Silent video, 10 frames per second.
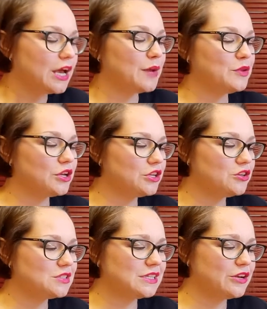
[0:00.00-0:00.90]
You can
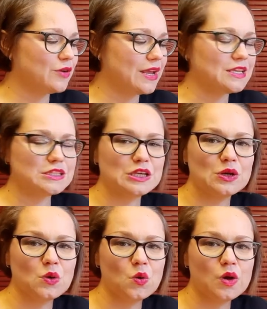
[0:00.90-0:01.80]
use an
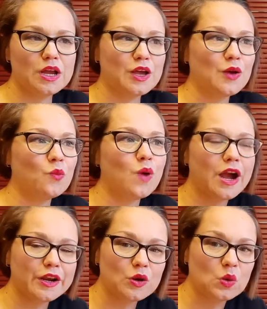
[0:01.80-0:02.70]
eraser or a
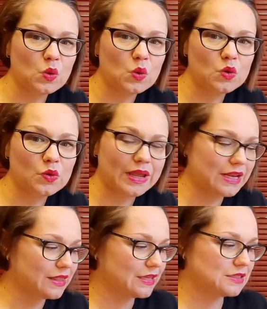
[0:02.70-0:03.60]
wine cork,
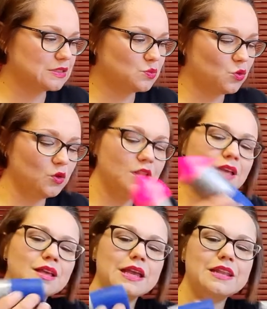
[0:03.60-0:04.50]
anything
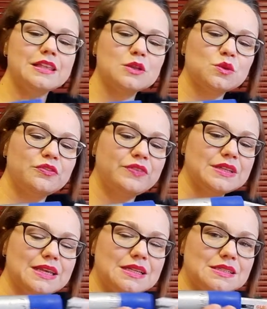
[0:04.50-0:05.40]
small, anything that will
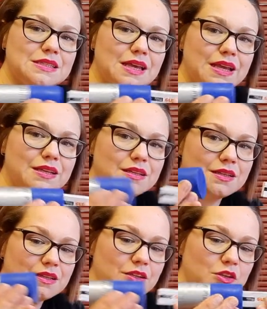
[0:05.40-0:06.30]
fit inside
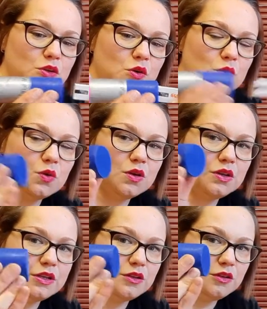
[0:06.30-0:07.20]
your
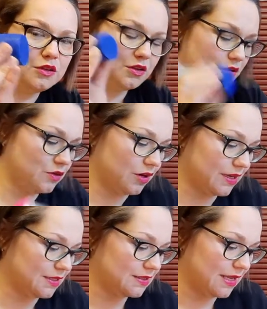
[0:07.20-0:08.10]
little
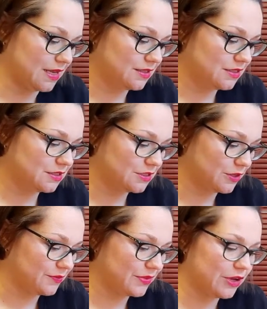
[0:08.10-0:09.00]
rocket. So
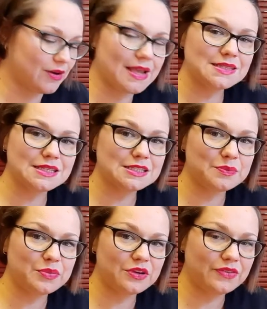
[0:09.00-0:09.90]
the eraser is a
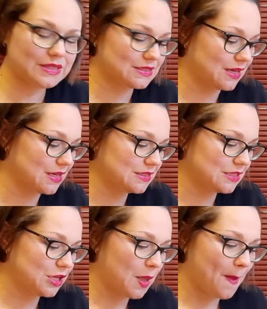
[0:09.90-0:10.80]
perfect size.
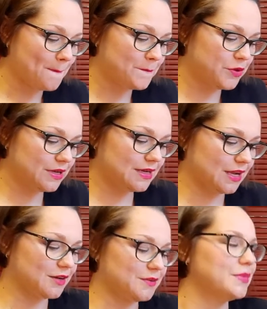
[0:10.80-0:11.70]
Put it
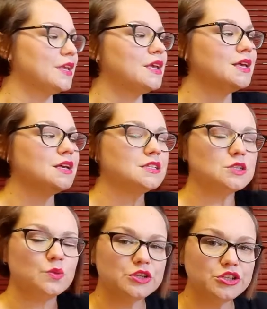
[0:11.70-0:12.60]
down.
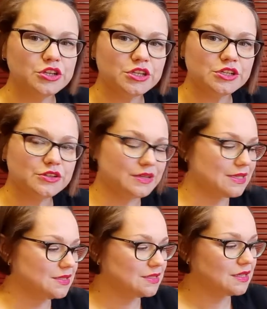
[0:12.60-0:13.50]
So what you're going to do
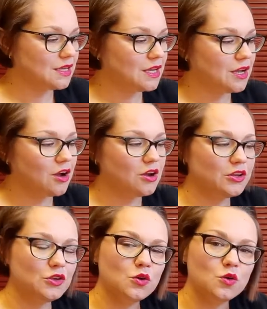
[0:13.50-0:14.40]
is
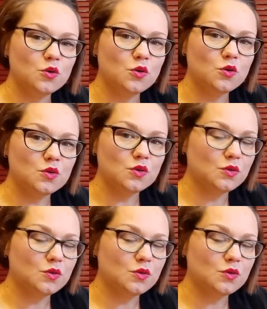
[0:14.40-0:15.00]
your